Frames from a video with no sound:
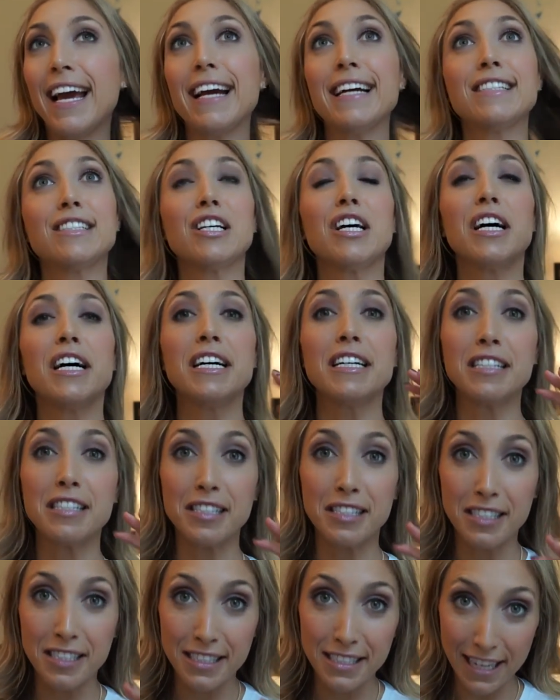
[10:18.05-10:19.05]
it's
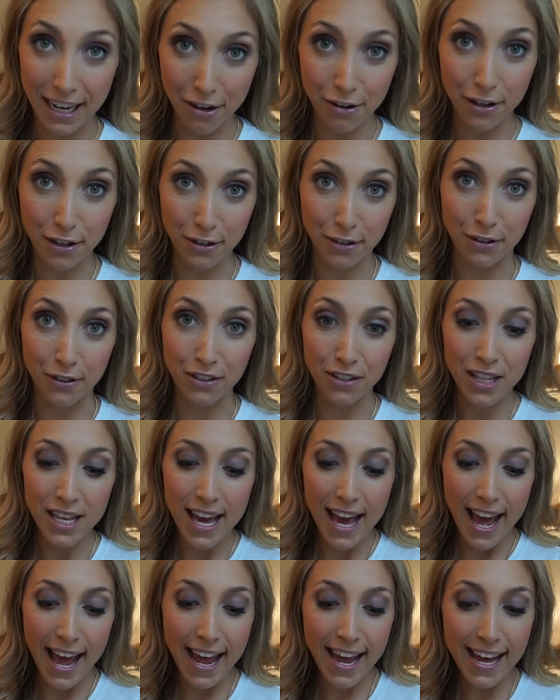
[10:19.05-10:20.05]
hysterical.
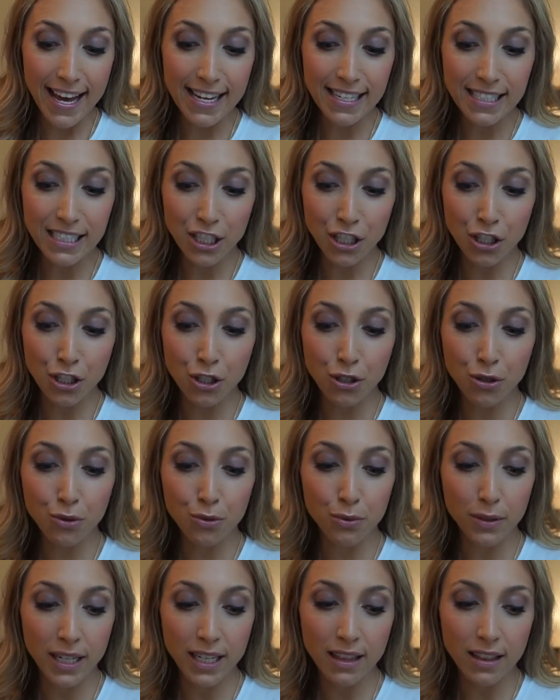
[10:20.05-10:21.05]
And
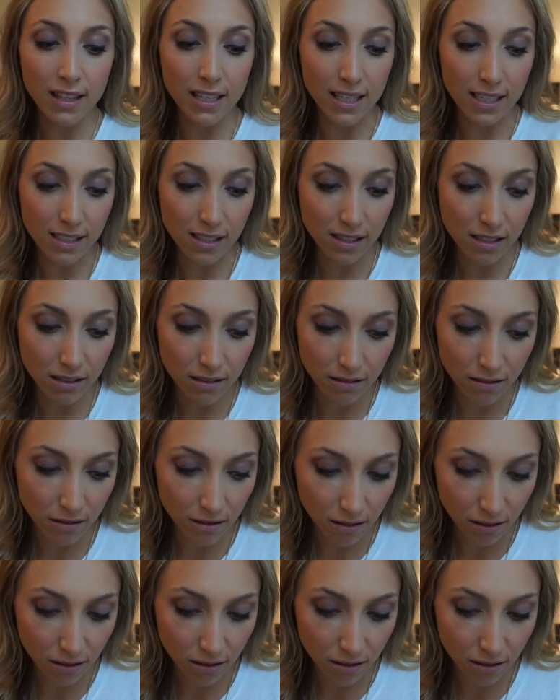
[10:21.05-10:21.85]
you read this,